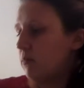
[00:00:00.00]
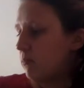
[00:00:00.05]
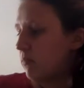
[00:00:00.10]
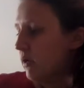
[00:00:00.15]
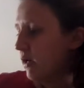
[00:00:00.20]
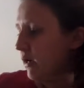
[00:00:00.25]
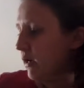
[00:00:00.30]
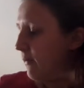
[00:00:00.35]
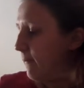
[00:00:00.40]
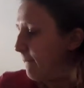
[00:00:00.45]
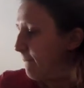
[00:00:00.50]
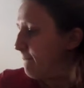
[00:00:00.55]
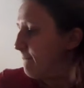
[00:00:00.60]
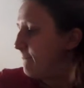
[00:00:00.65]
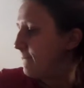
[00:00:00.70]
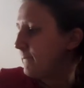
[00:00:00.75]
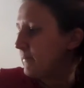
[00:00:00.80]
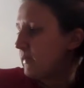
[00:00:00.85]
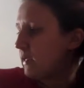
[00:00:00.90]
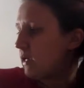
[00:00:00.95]
But
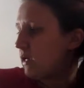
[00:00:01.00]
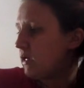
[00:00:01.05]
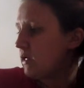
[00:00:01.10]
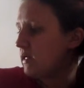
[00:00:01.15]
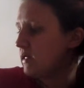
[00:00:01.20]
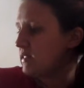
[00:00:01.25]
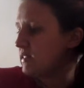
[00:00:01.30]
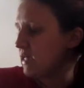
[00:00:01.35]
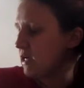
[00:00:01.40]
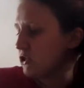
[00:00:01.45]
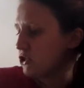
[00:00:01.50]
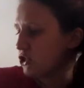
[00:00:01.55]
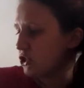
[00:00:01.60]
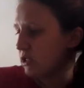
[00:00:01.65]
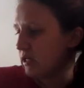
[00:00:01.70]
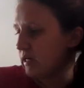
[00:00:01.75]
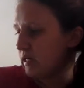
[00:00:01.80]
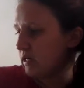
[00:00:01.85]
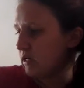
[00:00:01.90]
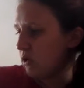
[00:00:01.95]

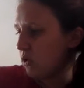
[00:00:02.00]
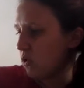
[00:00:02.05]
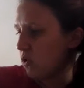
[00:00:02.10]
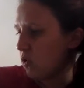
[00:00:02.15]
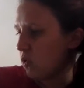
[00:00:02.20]
essentially,